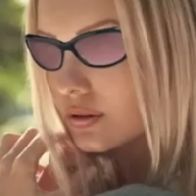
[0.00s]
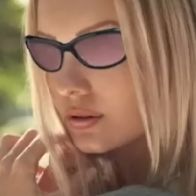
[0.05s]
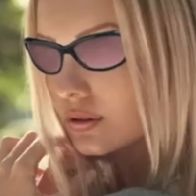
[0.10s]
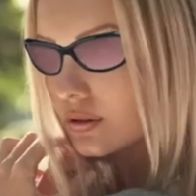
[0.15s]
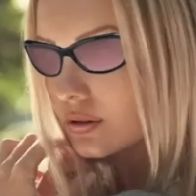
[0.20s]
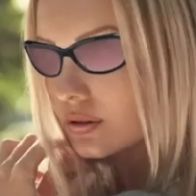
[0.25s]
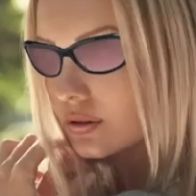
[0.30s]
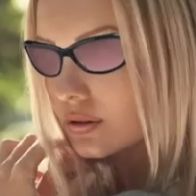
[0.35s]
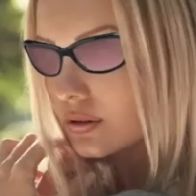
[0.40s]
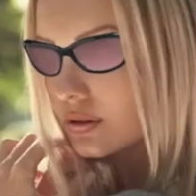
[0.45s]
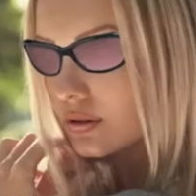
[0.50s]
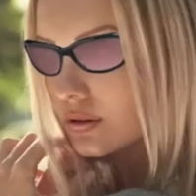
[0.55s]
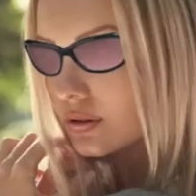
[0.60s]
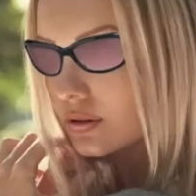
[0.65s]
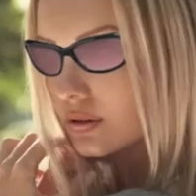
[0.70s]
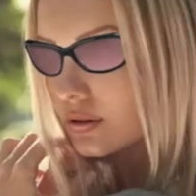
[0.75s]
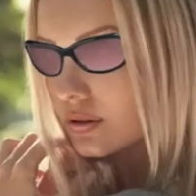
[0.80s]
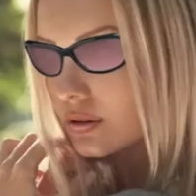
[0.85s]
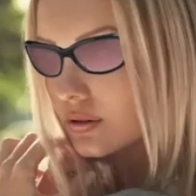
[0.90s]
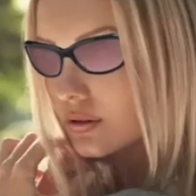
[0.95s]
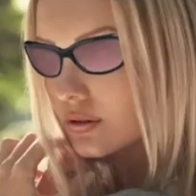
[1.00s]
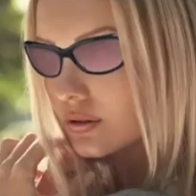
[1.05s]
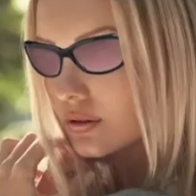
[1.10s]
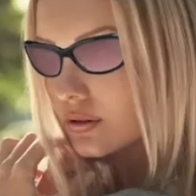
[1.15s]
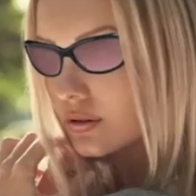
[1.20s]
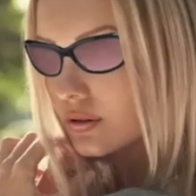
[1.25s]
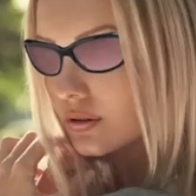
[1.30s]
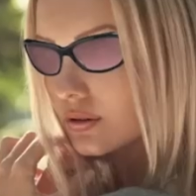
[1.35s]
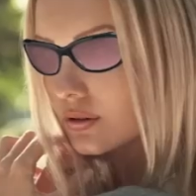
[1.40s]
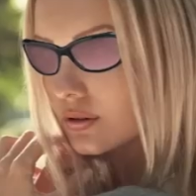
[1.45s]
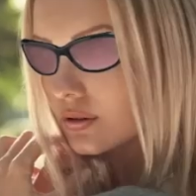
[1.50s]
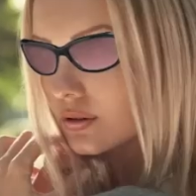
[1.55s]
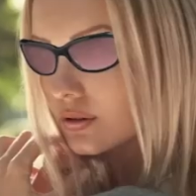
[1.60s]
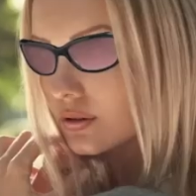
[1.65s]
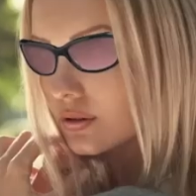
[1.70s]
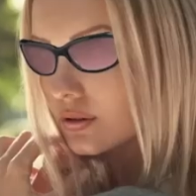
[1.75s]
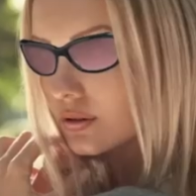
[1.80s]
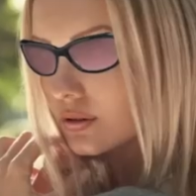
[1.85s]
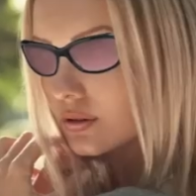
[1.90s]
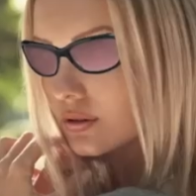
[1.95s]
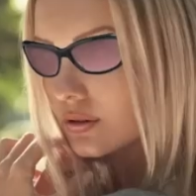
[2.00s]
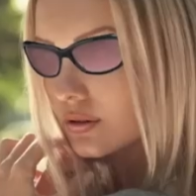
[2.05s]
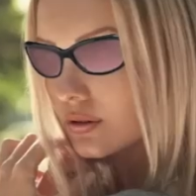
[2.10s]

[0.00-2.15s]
Nobody speaks.